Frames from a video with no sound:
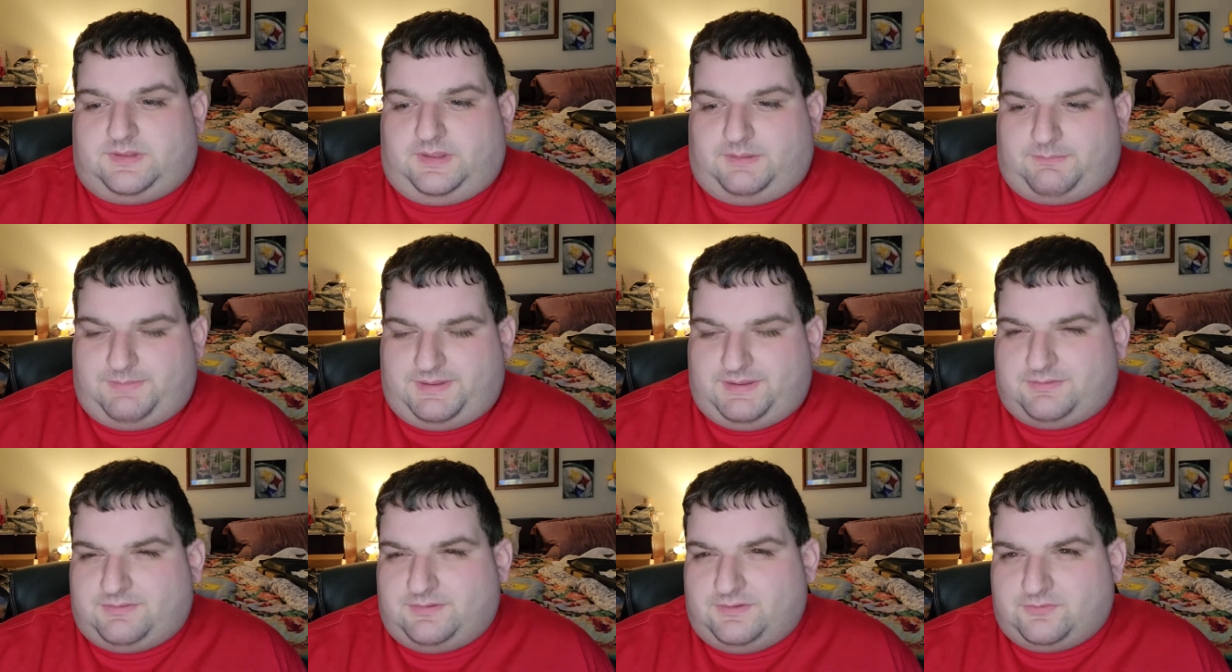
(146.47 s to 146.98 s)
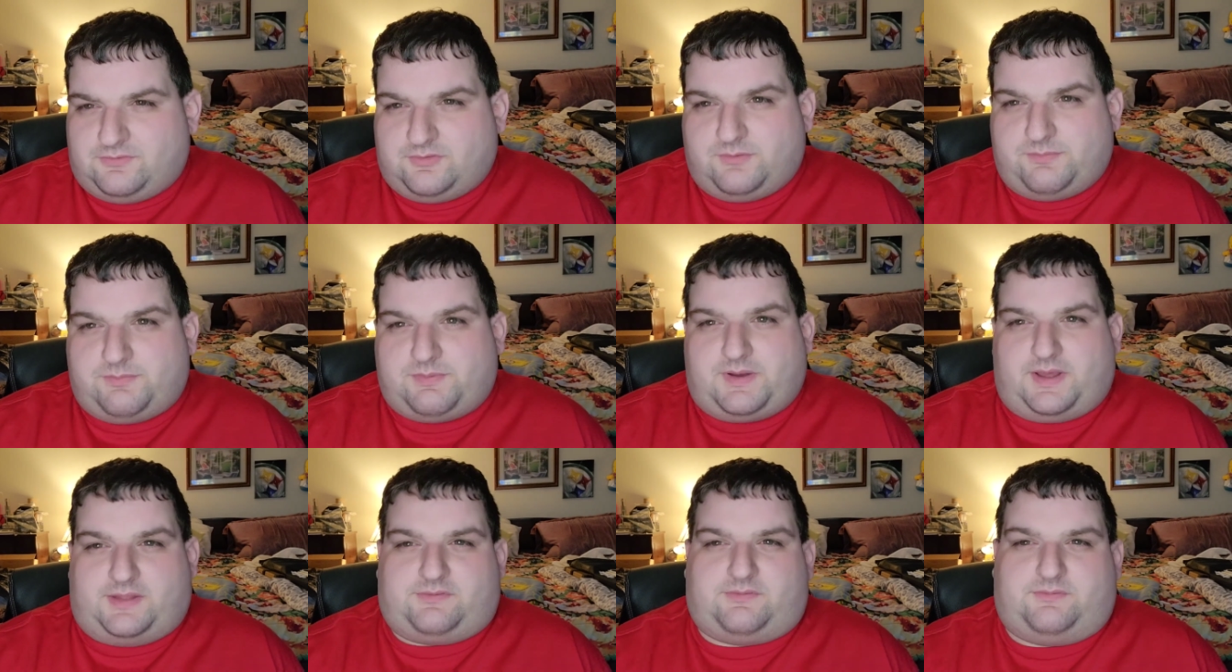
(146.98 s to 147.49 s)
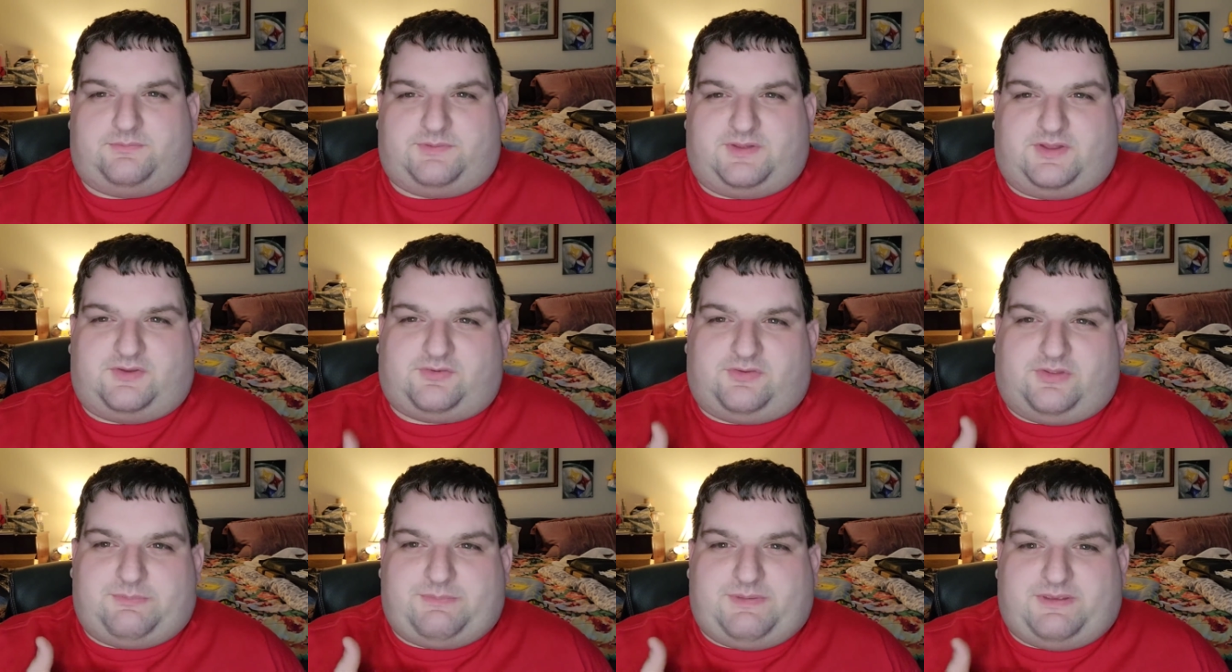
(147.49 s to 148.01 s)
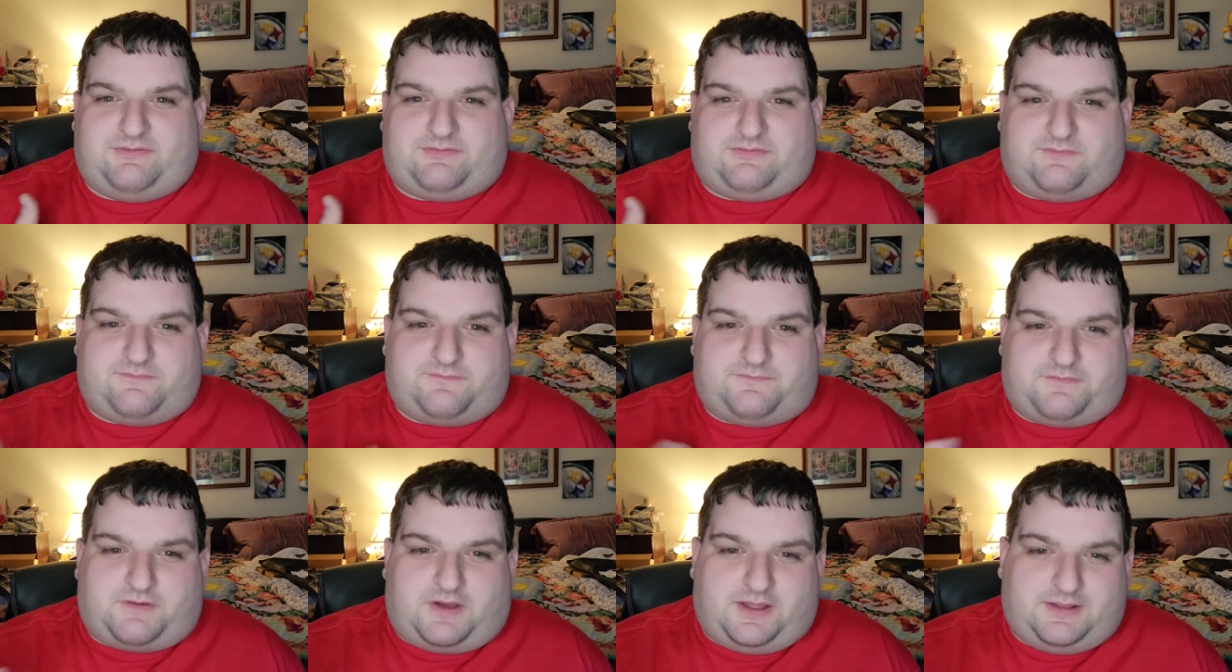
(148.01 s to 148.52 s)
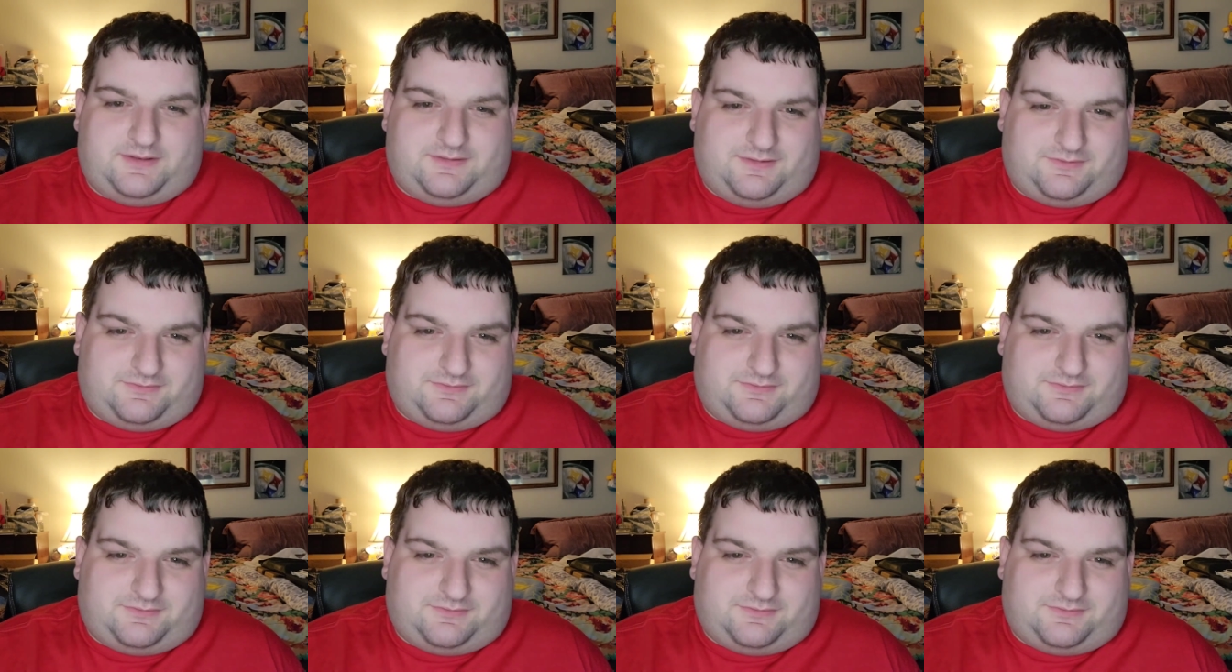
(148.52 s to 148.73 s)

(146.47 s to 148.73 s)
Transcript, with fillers: I mean, this could potentially be some fun.